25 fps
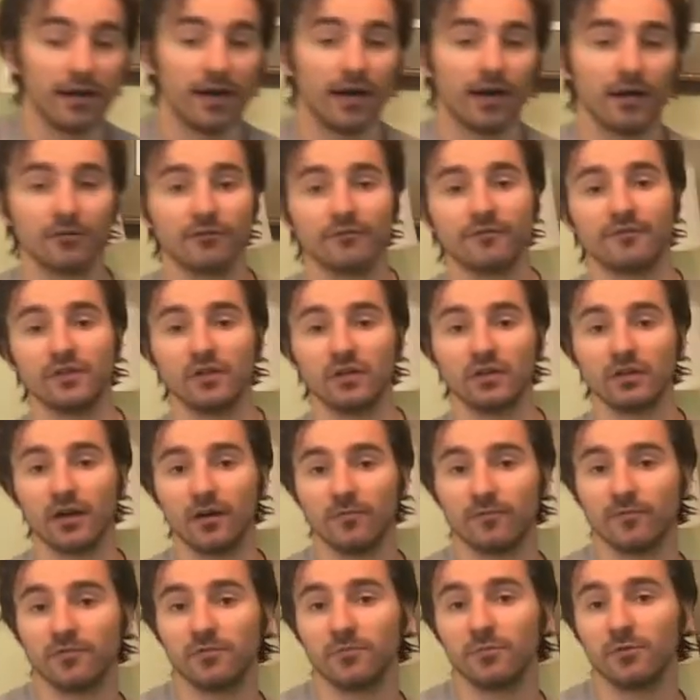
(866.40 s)
I don't feel
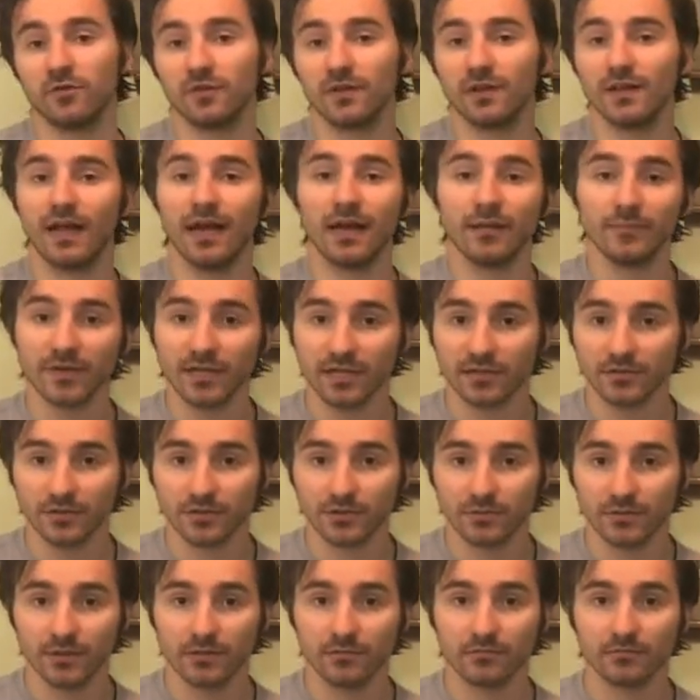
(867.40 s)
comfortable climbing
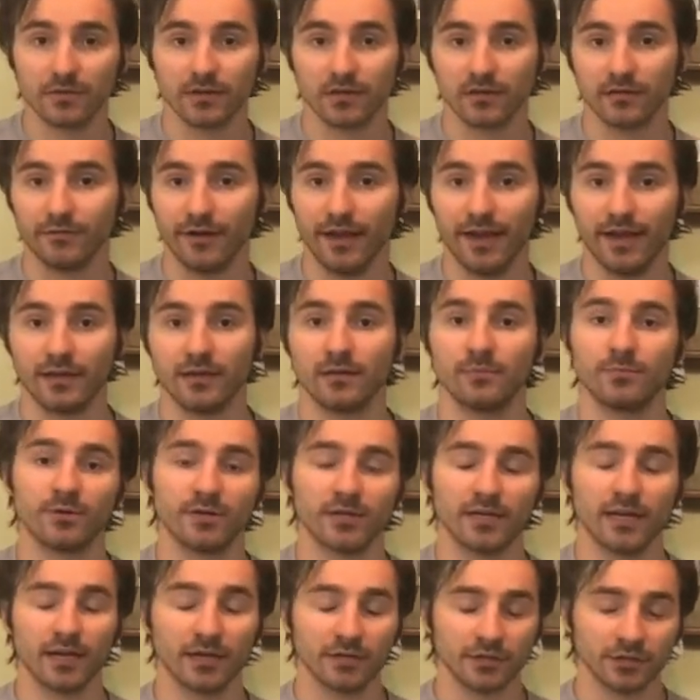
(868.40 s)
to it without any
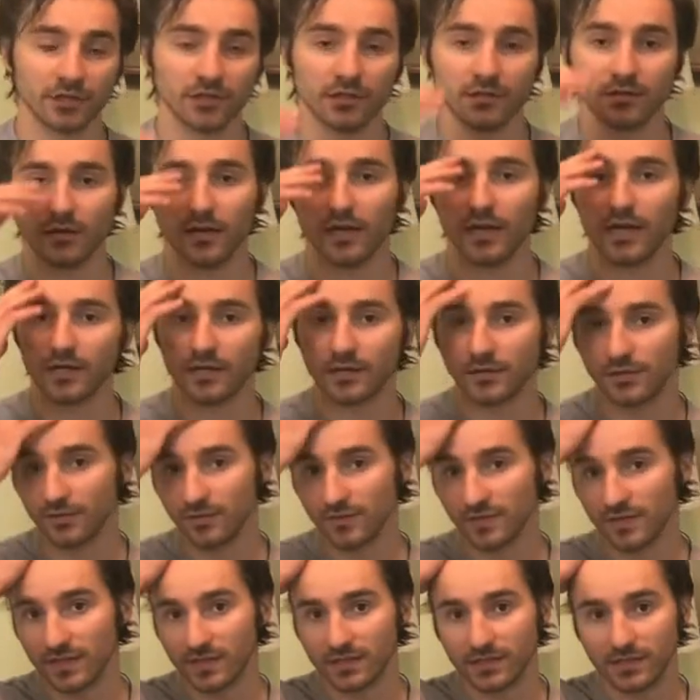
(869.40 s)
protection, I can
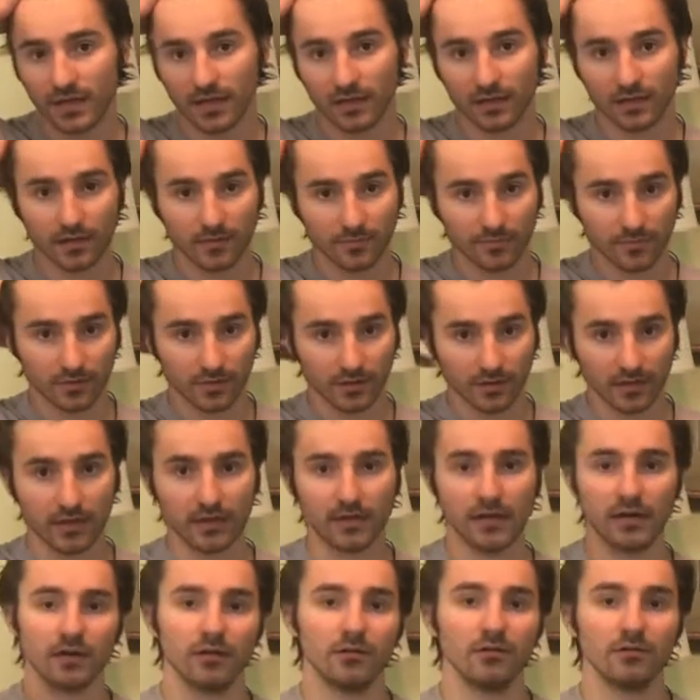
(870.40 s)
use the stick clip
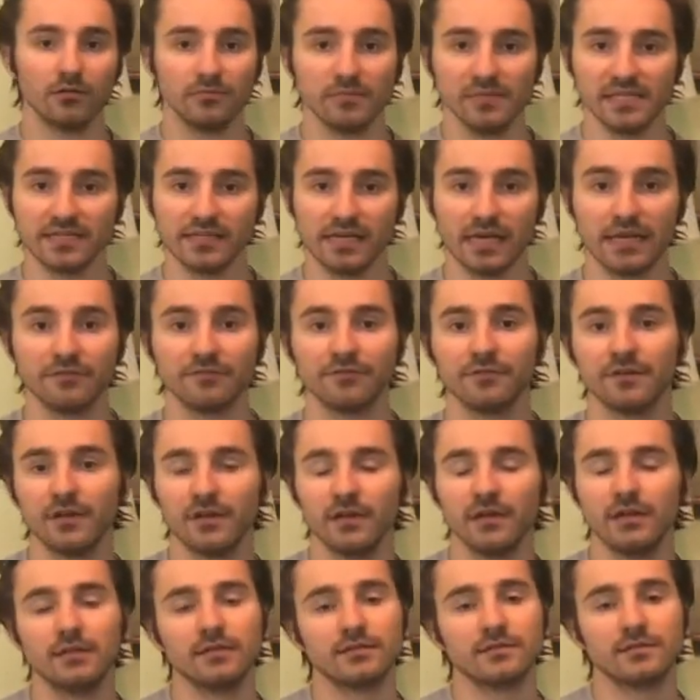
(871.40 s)
and I know I'll be safe.
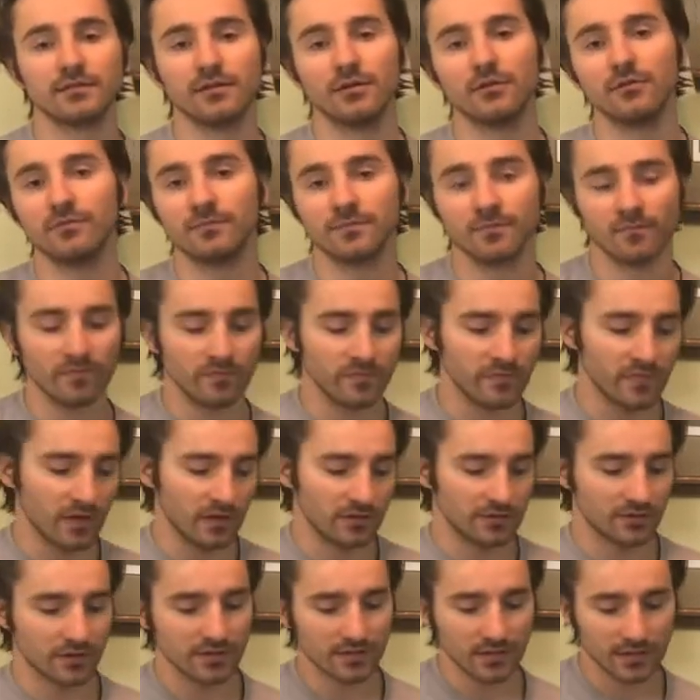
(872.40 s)
So
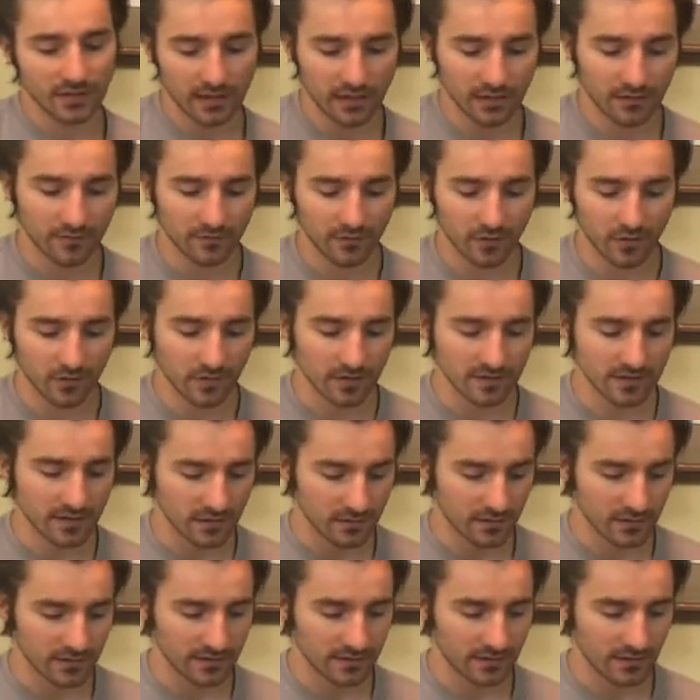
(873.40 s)
just like kind of all this
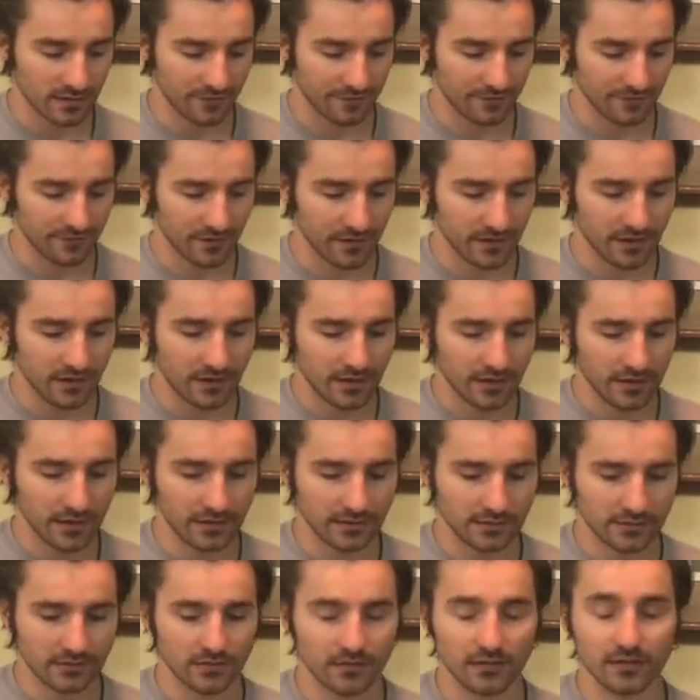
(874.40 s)
other stuff,
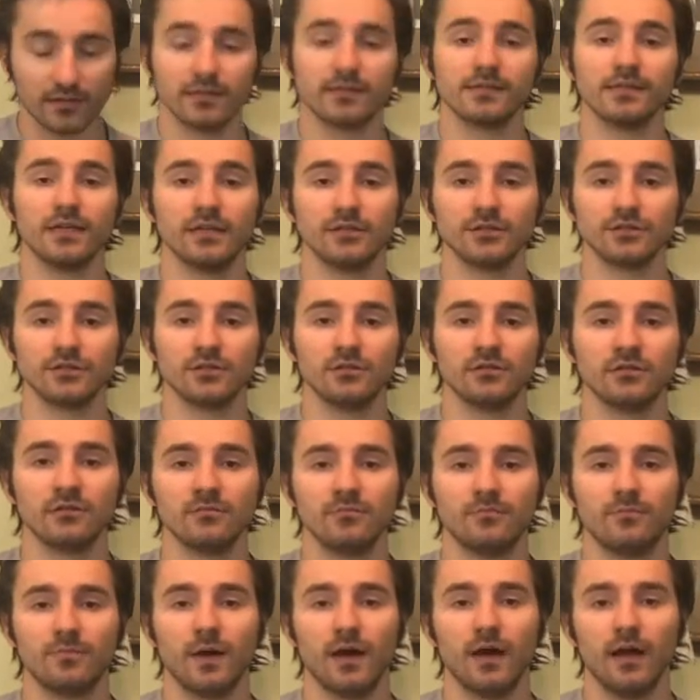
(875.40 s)
it's not essential,
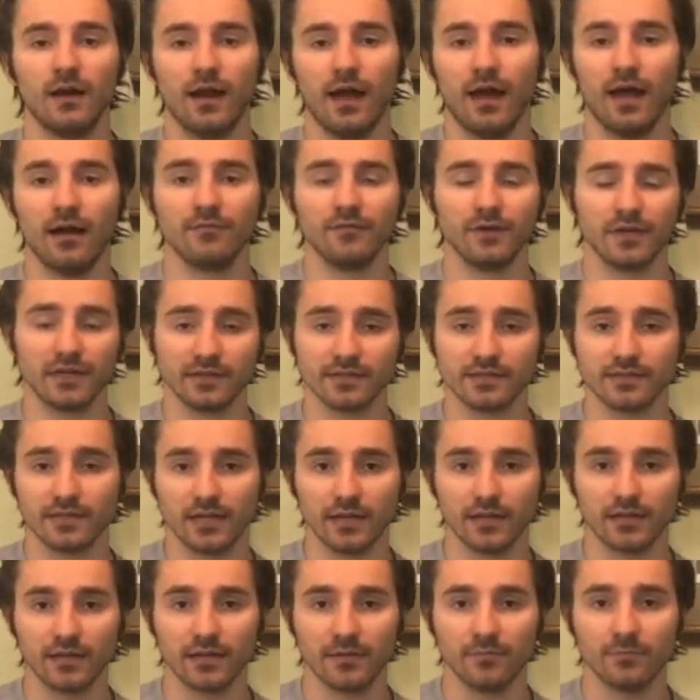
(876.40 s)
but having a
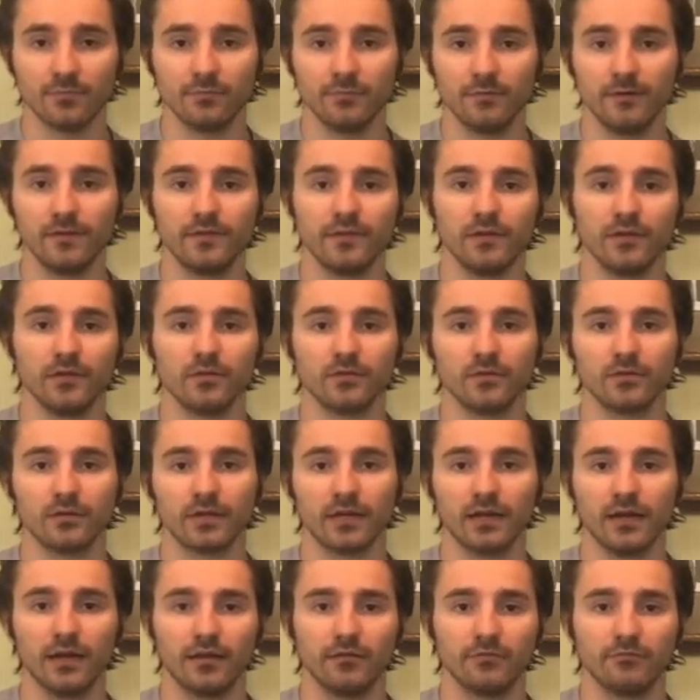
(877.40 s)
stick clip with you
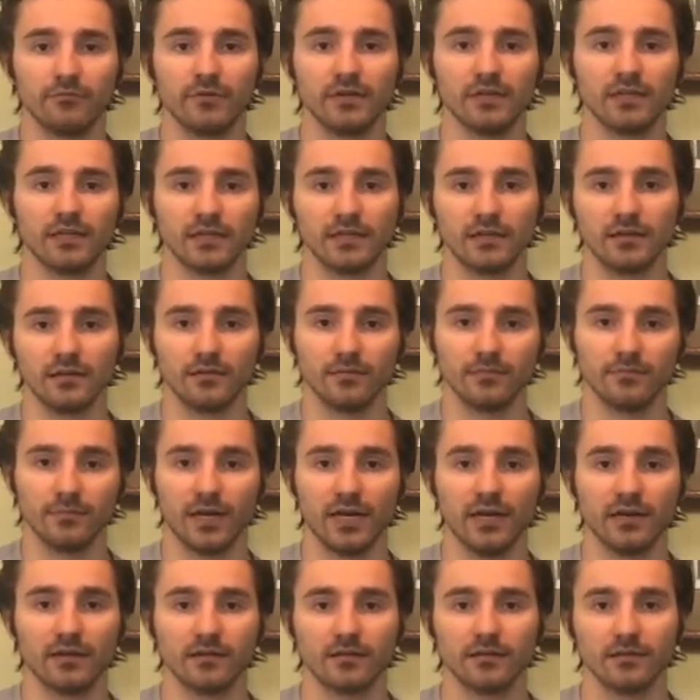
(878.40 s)
can really
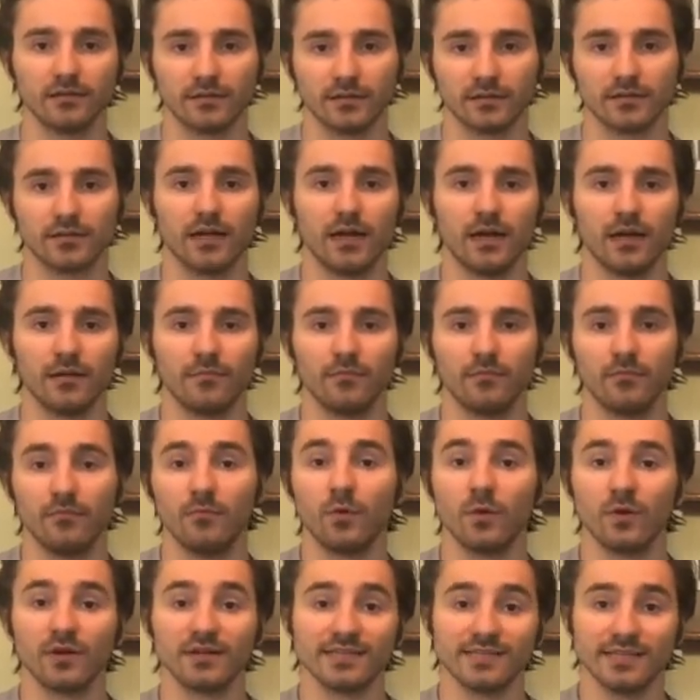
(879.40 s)
make your climb
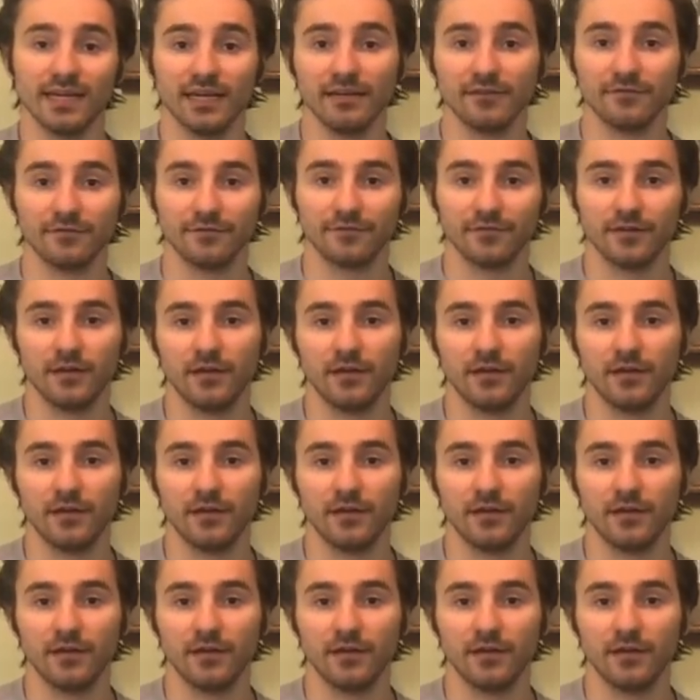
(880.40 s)
more safe